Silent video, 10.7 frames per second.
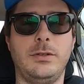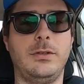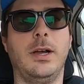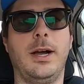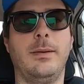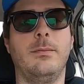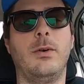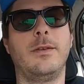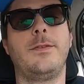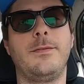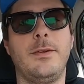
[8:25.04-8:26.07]

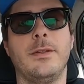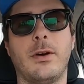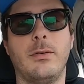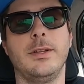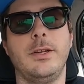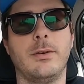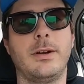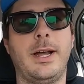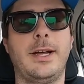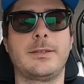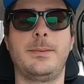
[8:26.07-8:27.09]
$150 with only
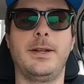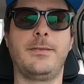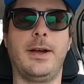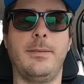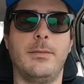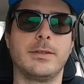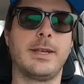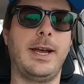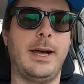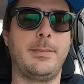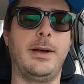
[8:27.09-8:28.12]
Doordash, but if I
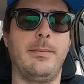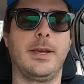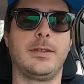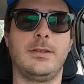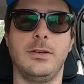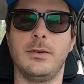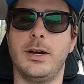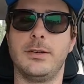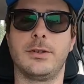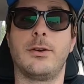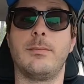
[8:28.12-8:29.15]
multi-app, I make
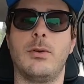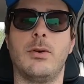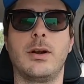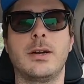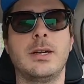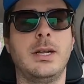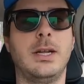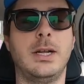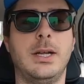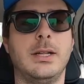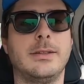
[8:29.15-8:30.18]
$200 or more.
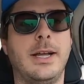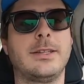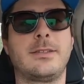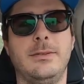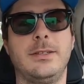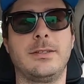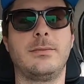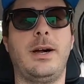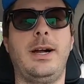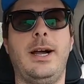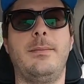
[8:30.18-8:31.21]
That's the reason
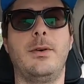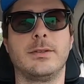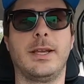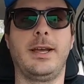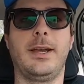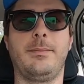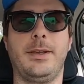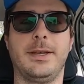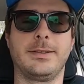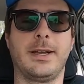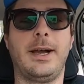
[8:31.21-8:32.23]
why I multi-app,
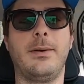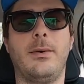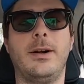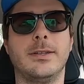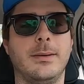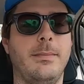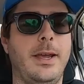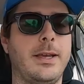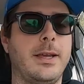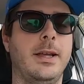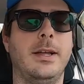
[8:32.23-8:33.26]
because I want to
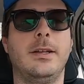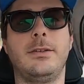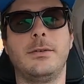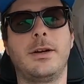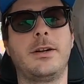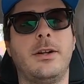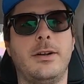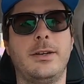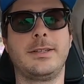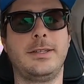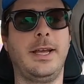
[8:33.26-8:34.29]
make
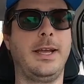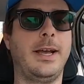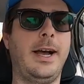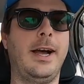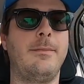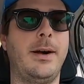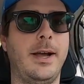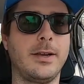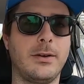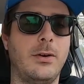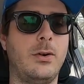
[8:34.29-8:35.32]
$200 a day. I have my
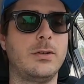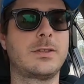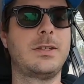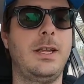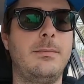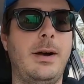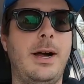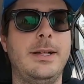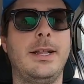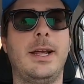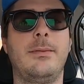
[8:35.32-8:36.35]
goals in
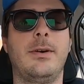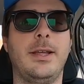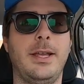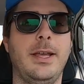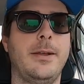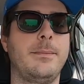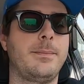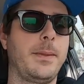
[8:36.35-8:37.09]
mind that I want to hit,